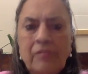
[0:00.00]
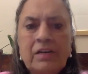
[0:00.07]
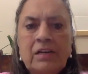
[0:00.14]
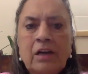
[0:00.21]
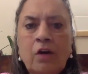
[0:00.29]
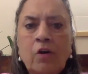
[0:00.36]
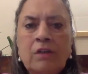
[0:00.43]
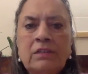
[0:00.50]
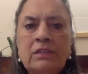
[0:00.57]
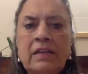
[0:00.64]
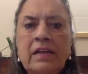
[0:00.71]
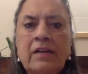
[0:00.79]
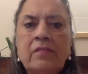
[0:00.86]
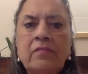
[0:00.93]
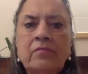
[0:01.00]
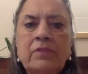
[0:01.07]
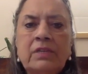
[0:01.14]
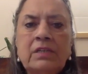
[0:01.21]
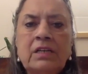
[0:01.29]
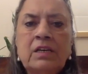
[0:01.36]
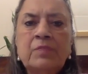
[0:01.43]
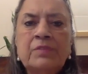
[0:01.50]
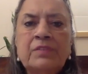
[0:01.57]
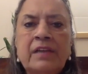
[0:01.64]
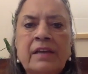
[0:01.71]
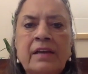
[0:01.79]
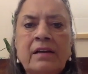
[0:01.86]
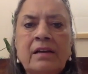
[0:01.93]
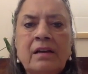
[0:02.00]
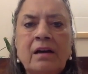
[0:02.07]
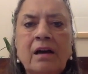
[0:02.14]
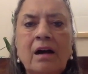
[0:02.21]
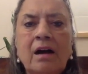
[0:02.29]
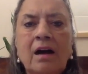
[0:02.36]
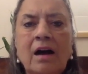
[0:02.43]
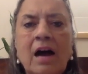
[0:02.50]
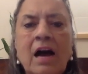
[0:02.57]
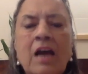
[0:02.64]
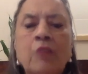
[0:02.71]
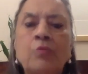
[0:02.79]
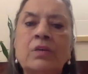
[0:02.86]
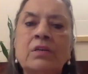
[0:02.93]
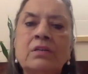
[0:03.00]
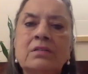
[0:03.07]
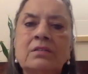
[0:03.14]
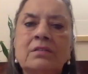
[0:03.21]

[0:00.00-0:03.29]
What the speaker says: now and then we keep saying, I wish